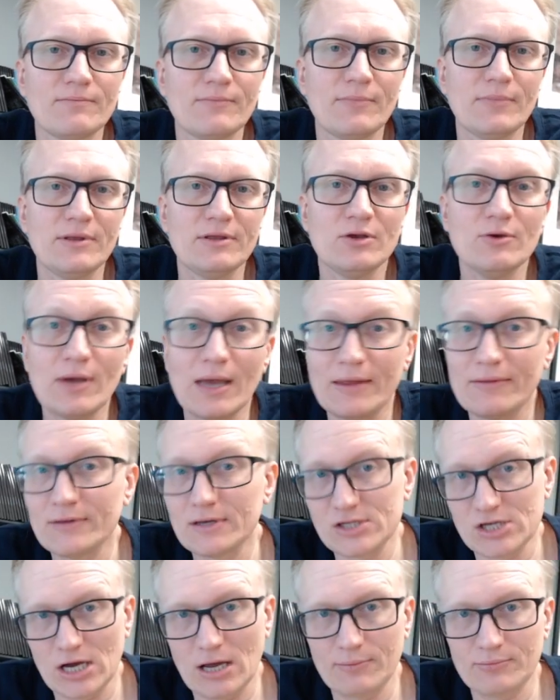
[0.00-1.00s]
You end the
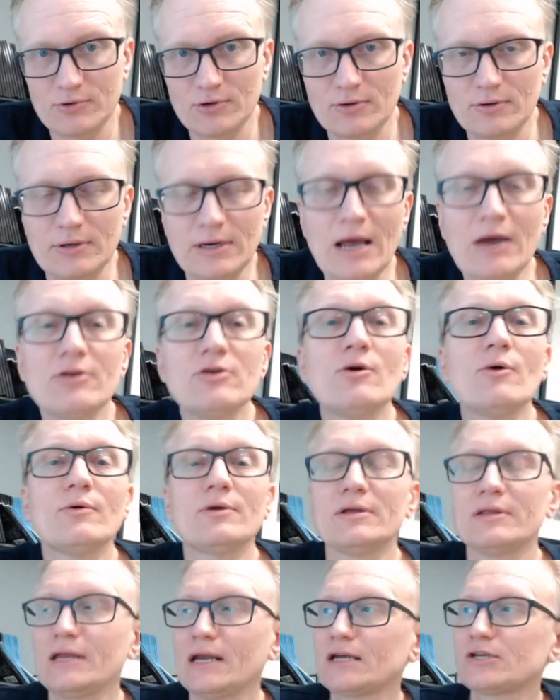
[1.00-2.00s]
chapter. Now you go
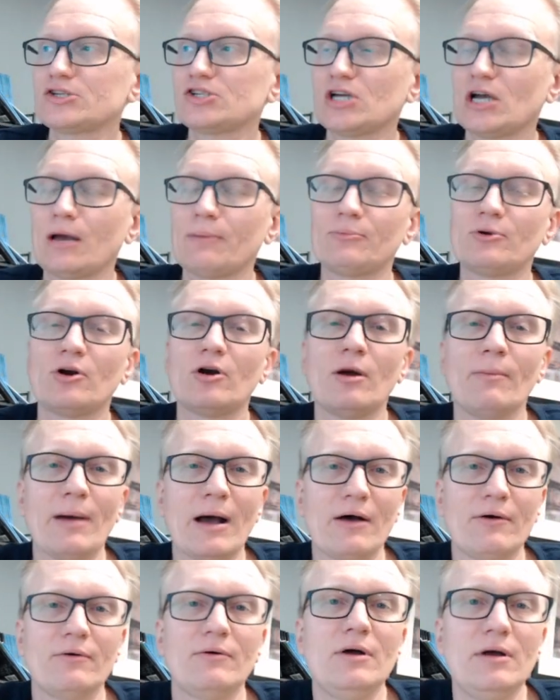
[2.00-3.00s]
into the next chapter
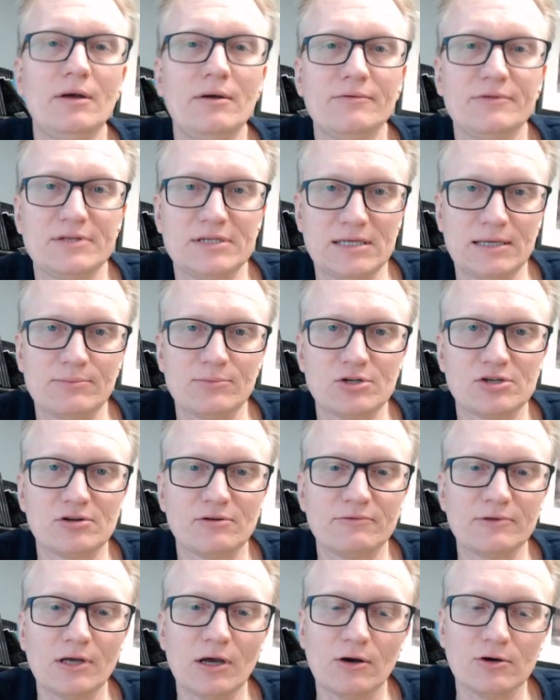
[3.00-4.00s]
about the temperature
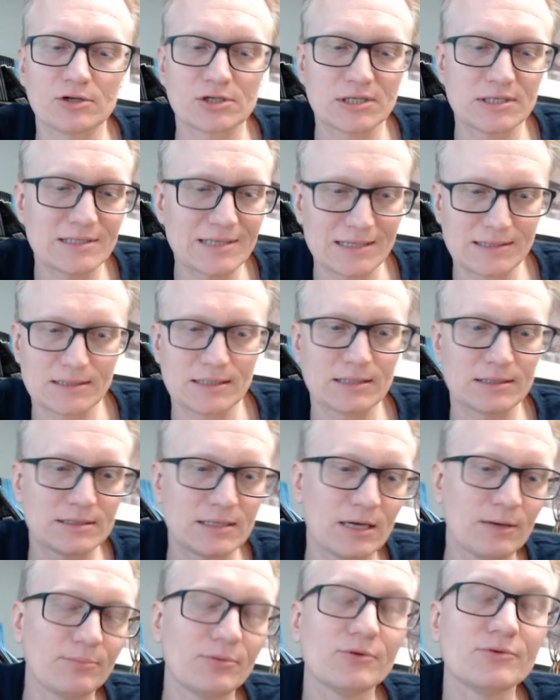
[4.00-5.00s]
of the oceans as an
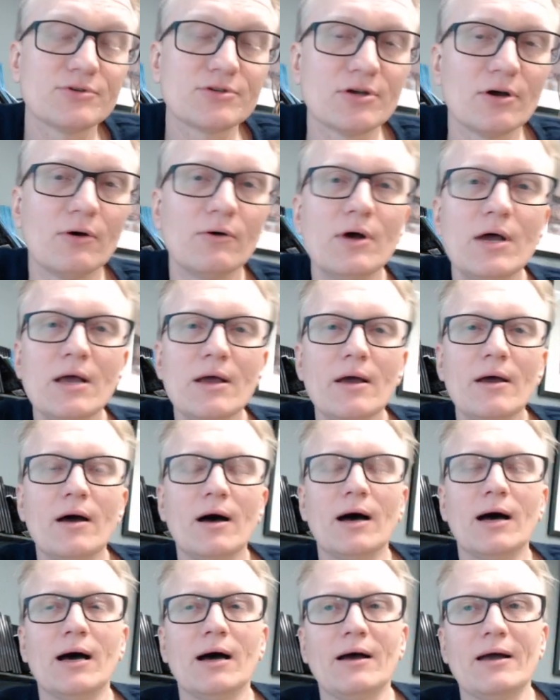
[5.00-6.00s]
example. So,
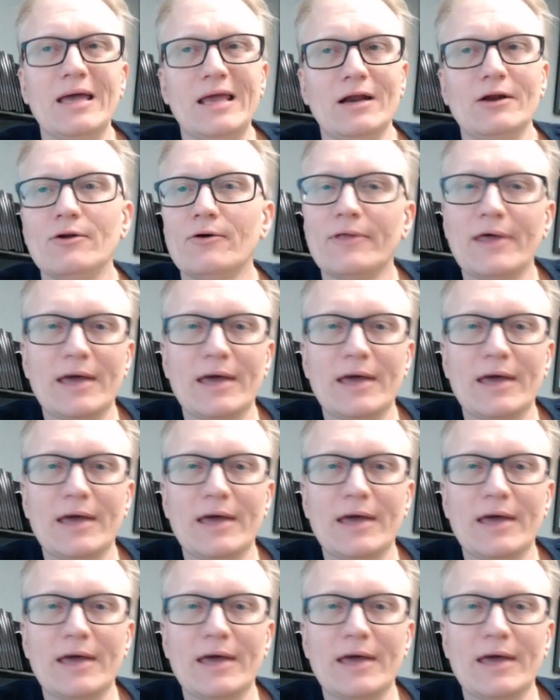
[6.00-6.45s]
and I know that